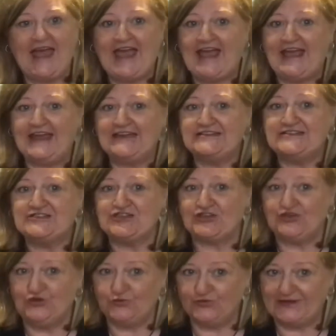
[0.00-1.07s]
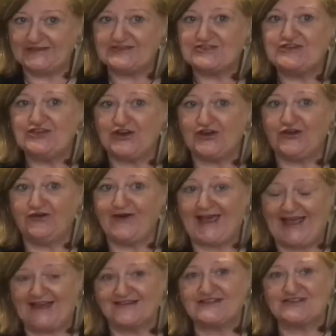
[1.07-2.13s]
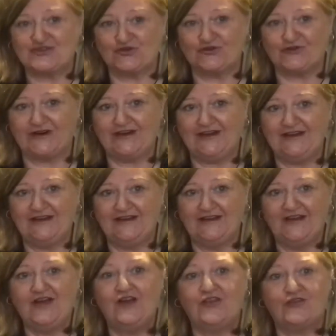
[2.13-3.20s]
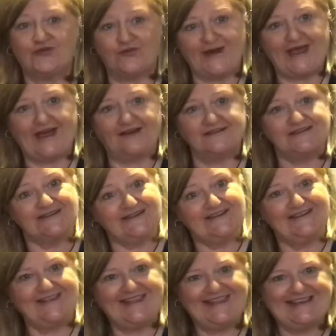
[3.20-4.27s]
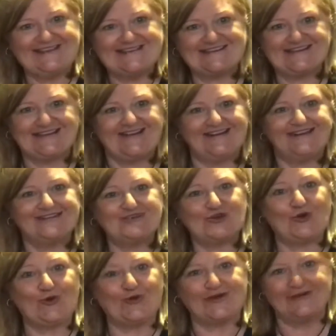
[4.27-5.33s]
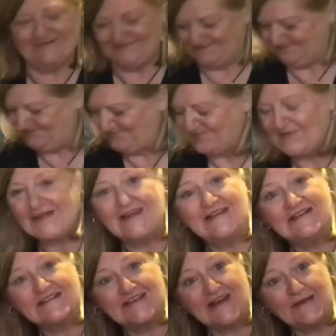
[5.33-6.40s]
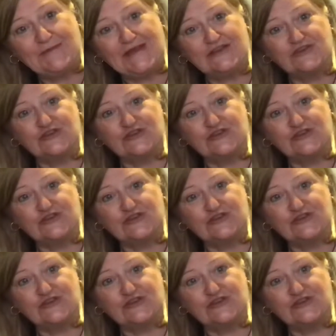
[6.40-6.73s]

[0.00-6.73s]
and you'll get to know our story throughout this talk. So let me